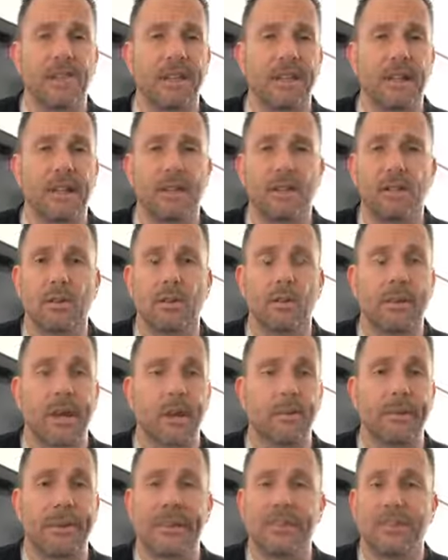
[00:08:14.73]
even
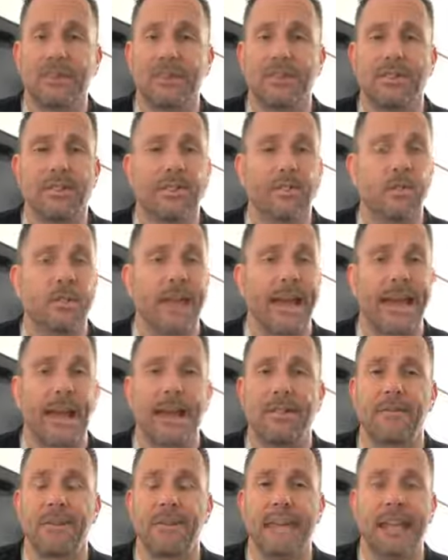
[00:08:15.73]
include how many sisters we
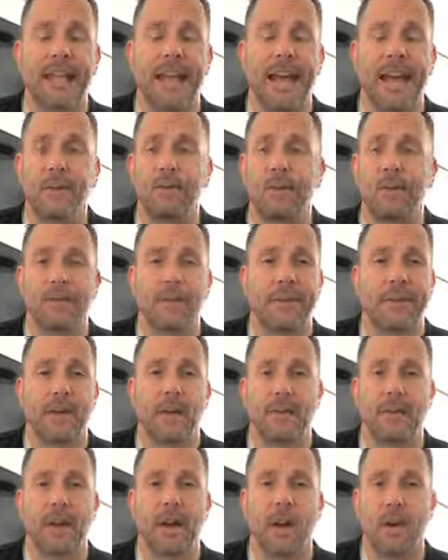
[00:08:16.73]
have he had, which we
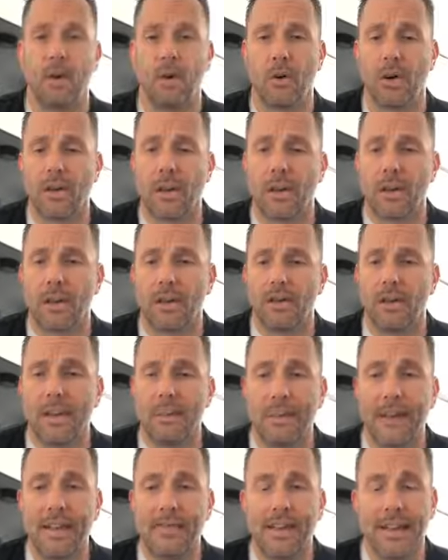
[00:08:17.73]
don't know.
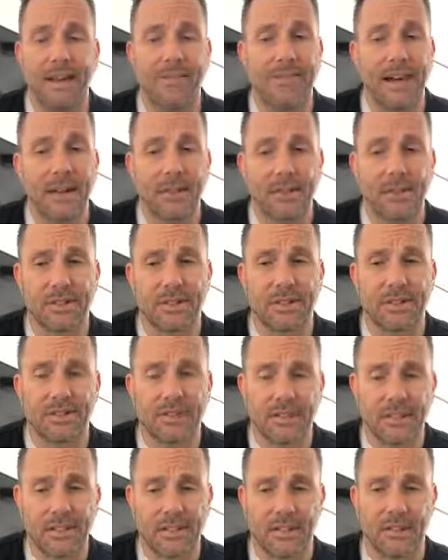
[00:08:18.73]
So he may have had five or
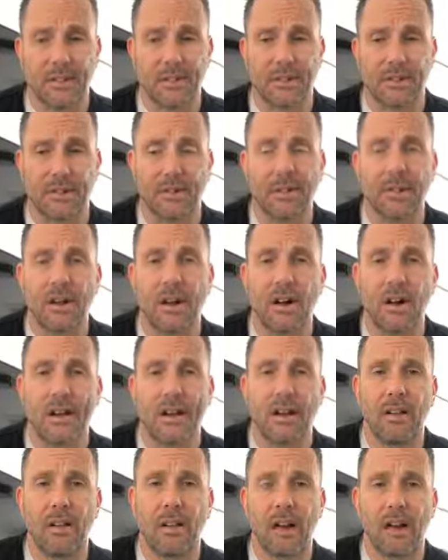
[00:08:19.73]
six sisters. So we're
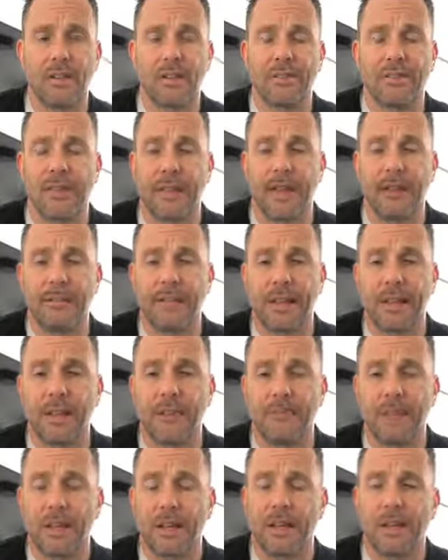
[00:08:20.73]
talking a large
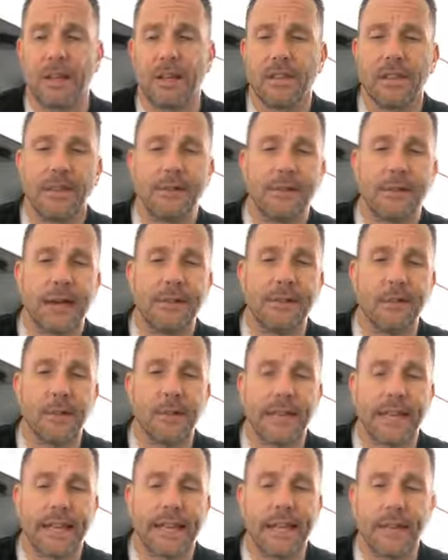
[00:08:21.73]
family. They
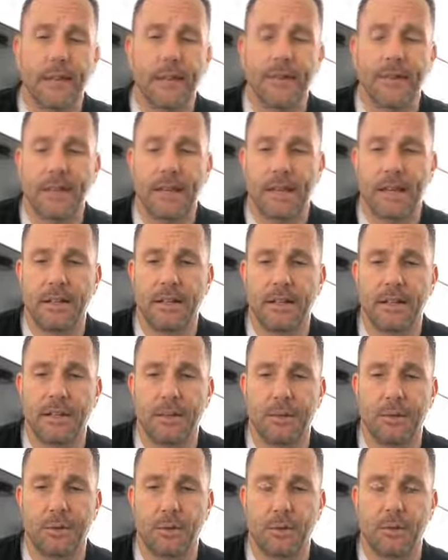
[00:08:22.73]
traveled in a caravan
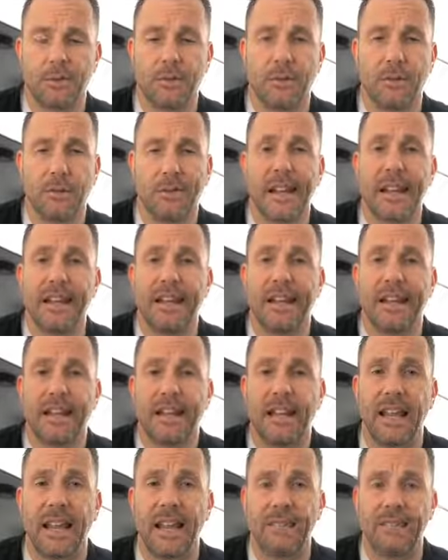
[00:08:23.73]
to Jerusalem, and
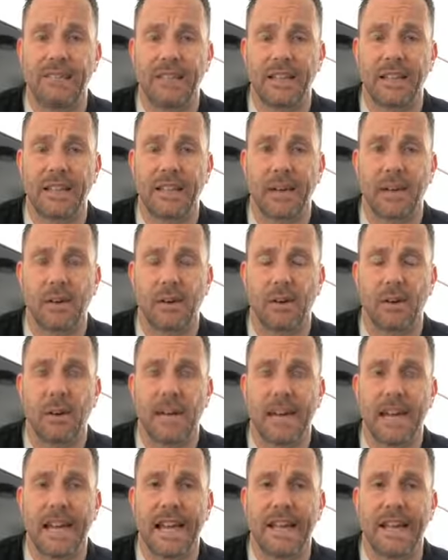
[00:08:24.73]
they left
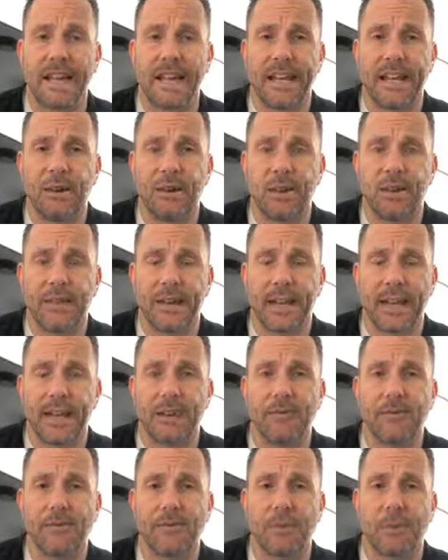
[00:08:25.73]
together in a
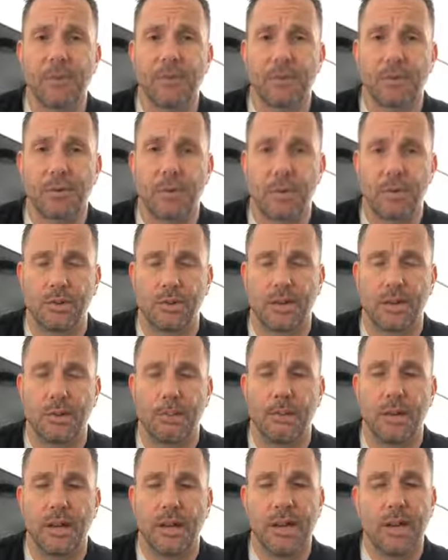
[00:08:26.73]
caravan from
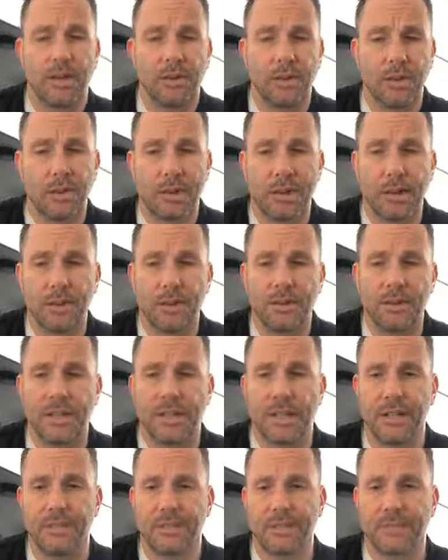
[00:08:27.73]
Jerusalem. So
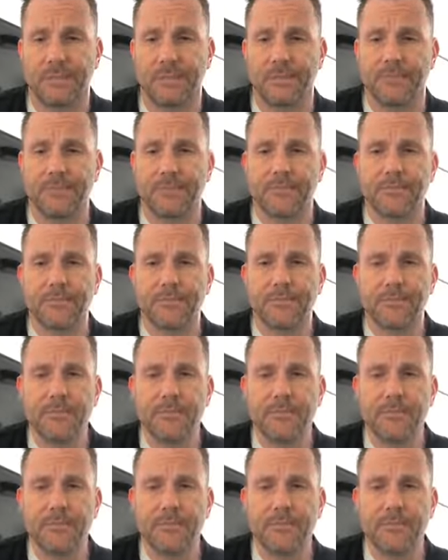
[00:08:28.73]
here's Jesus.